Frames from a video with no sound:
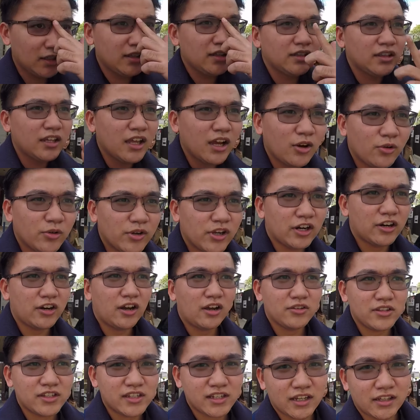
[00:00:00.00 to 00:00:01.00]
now we are
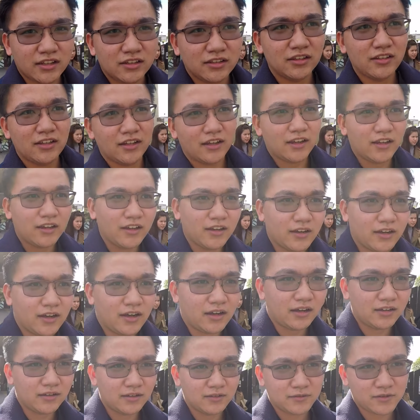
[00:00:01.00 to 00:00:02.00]
outside in the
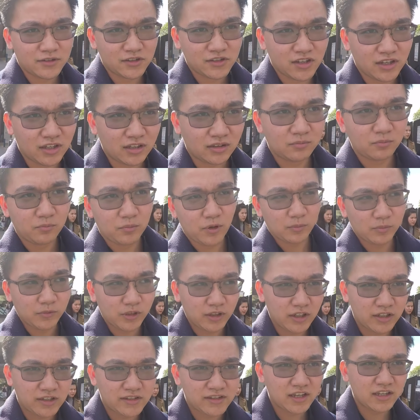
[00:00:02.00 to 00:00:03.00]

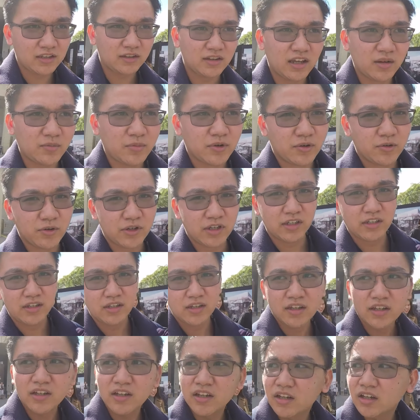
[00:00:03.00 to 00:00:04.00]
State Library.
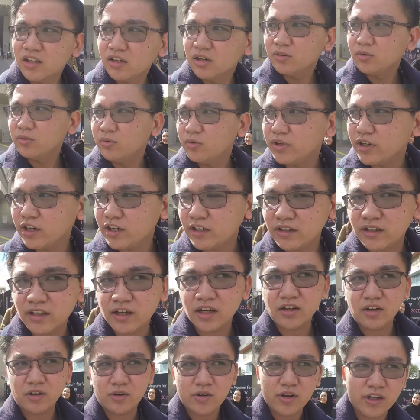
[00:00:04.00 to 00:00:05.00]
We are
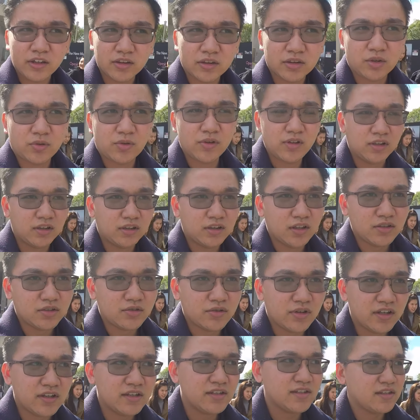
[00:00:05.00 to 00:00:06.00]
now entering the
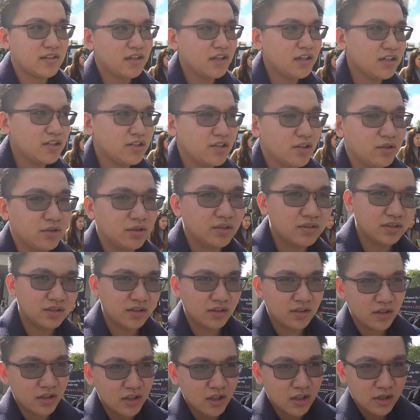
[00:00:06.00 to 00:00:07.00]
train station,
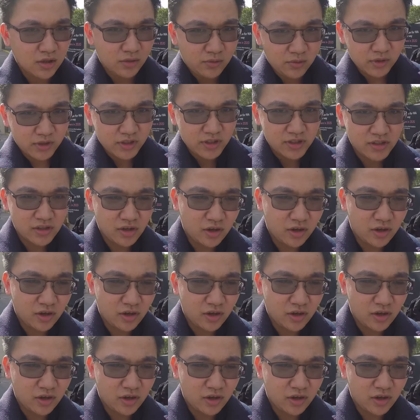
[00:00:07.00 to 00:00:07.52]
which is